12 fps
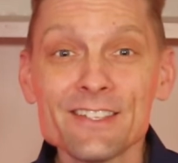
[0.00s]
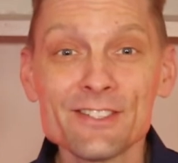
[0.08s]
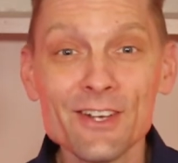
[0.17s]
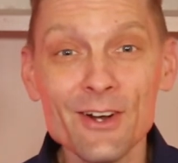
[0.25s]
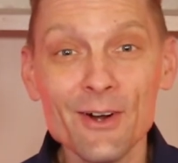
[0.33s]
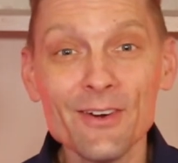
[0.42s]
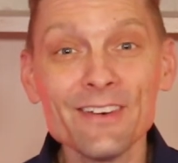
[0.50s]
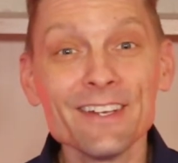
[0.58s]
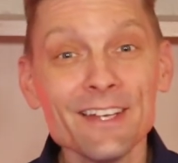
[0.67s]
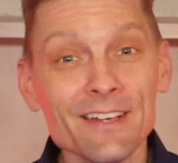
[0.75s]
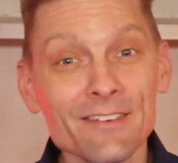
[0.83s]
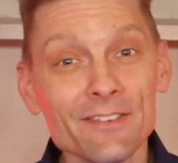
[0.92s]
So,
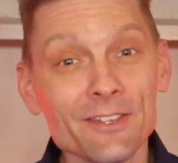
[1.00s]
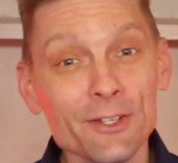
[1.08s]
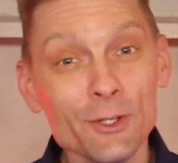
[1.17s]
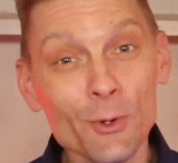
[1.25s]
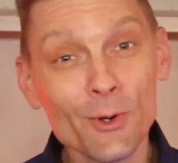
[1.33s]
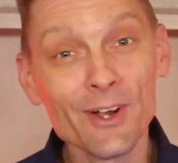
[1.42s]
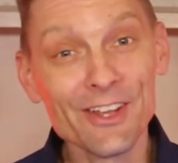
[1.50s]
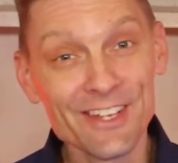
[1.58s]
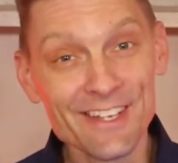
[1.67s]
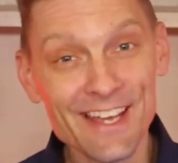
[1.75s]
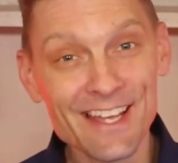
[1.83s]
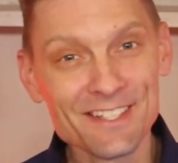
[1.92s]
if you're on the
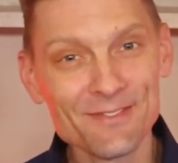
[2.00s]
dance